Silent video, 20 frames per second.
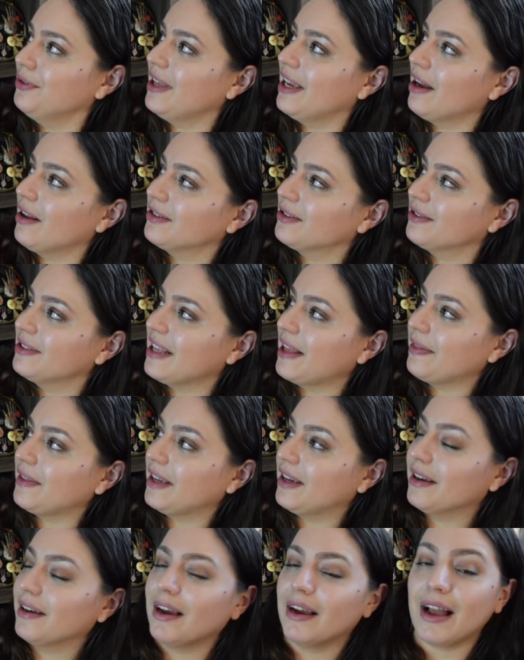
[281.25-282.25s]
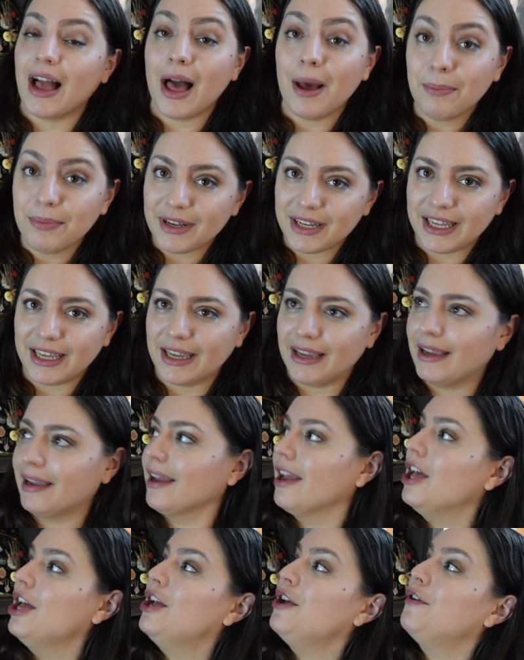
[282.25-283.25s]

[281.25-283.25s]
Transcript: They also sent the accompanying